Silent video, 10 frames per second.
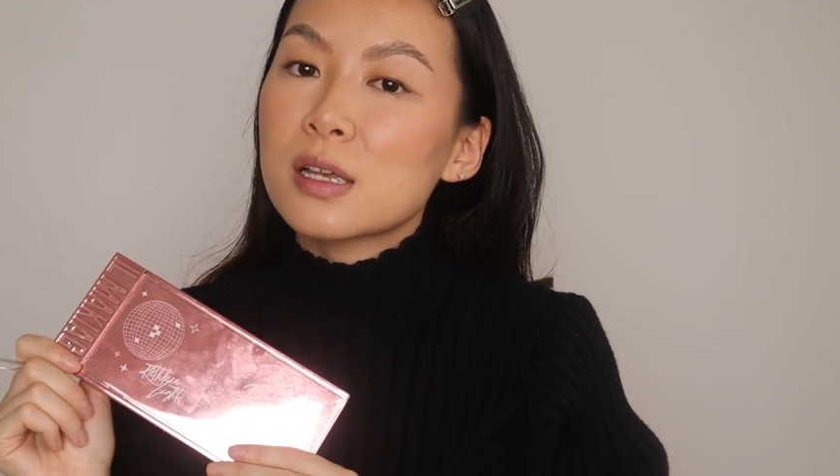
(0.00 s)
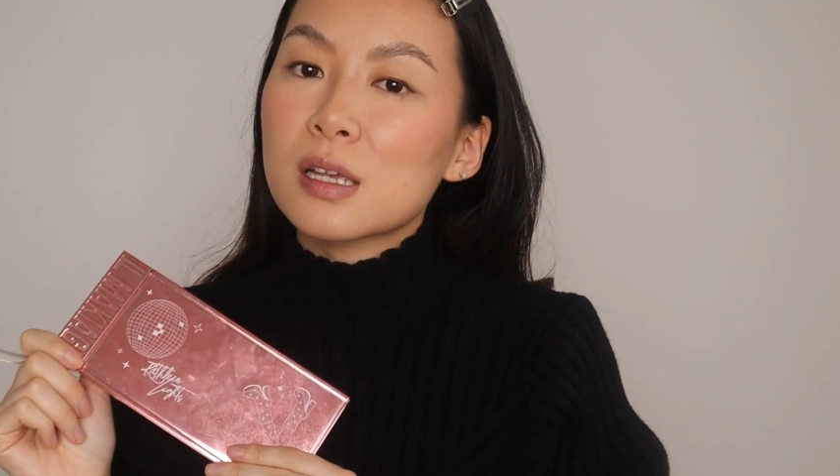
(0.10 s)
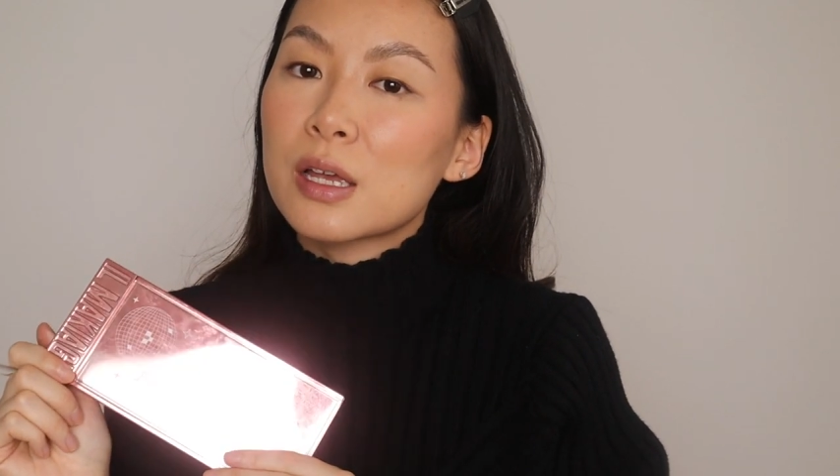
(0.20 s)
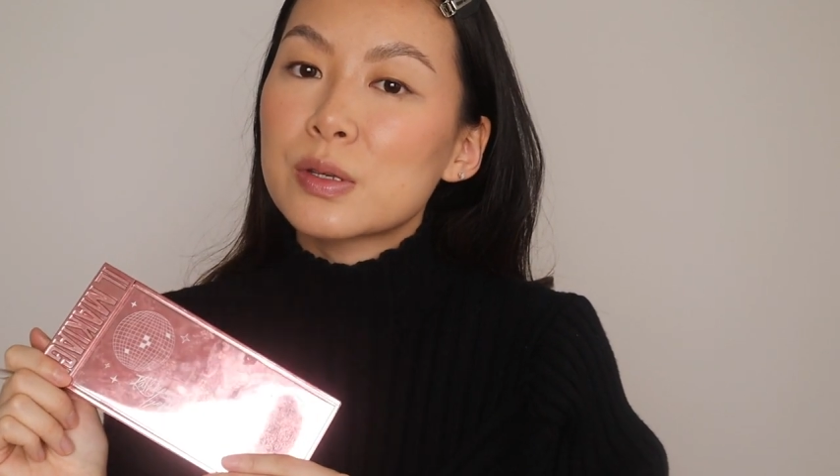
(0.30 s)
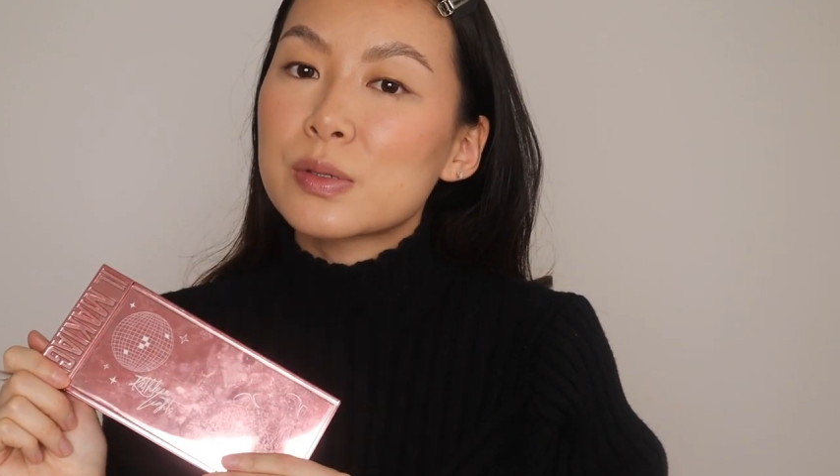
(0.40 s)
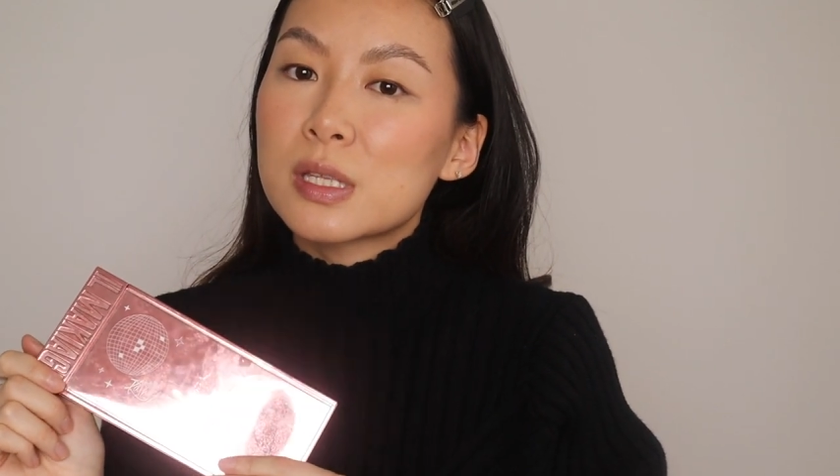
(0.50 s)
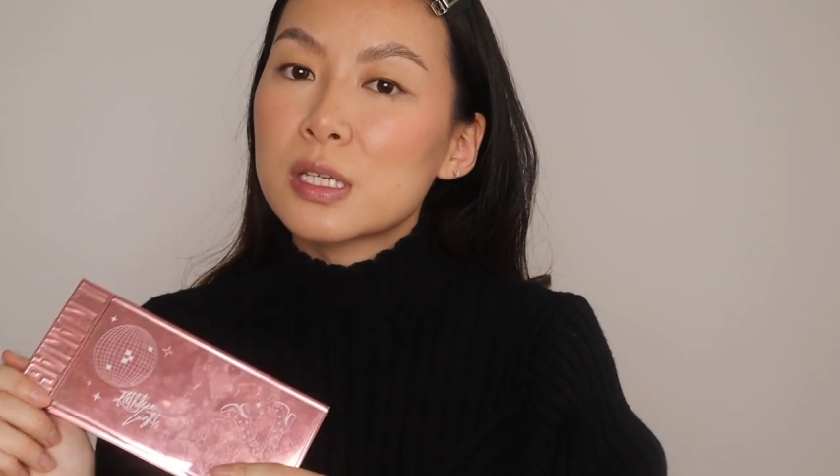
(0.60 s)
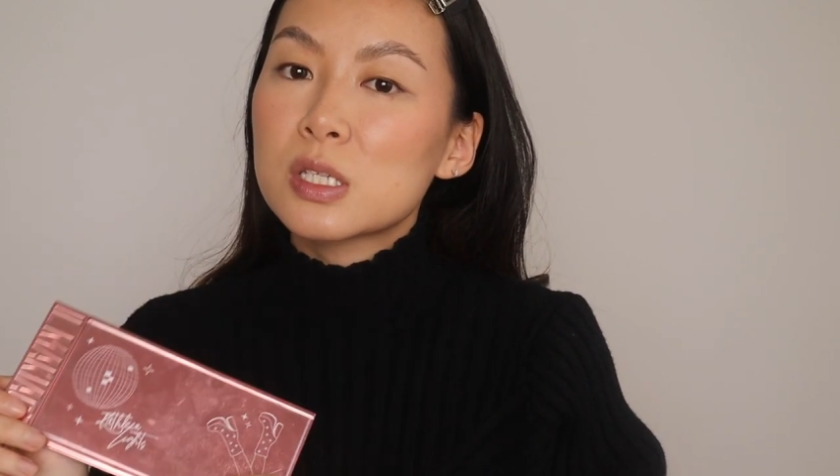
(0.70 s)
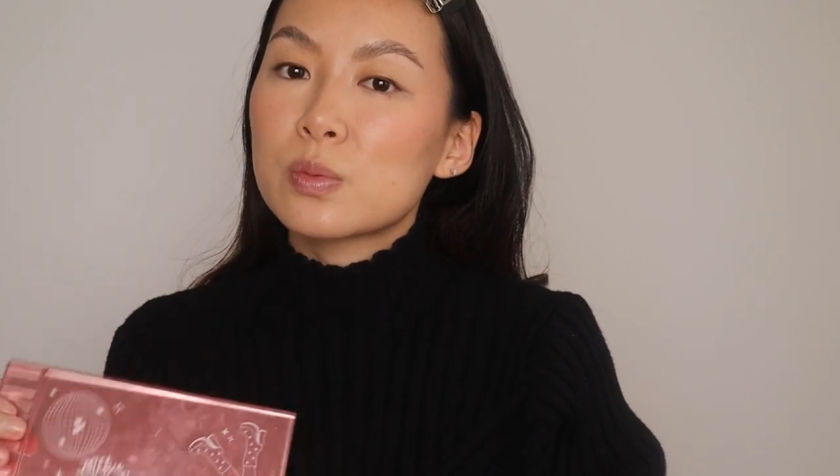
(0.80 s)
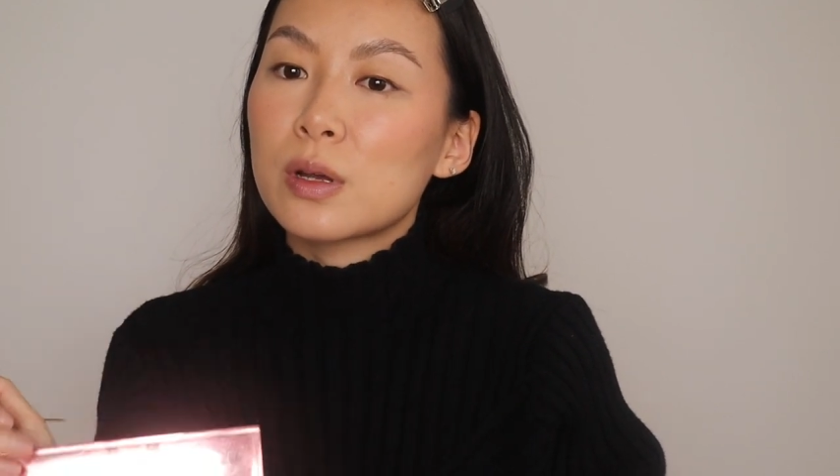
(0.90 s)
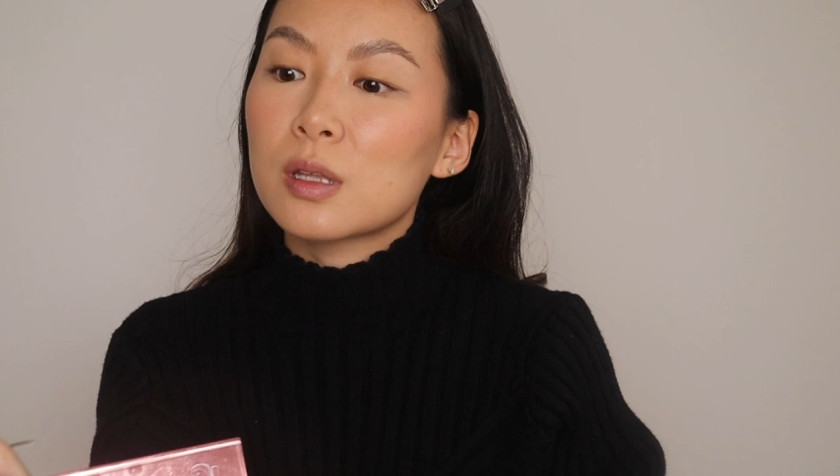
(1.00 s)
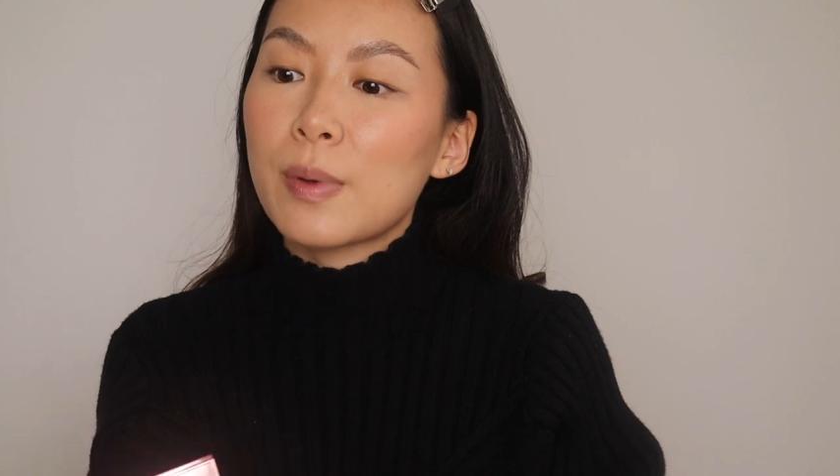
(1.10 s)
as I use this one.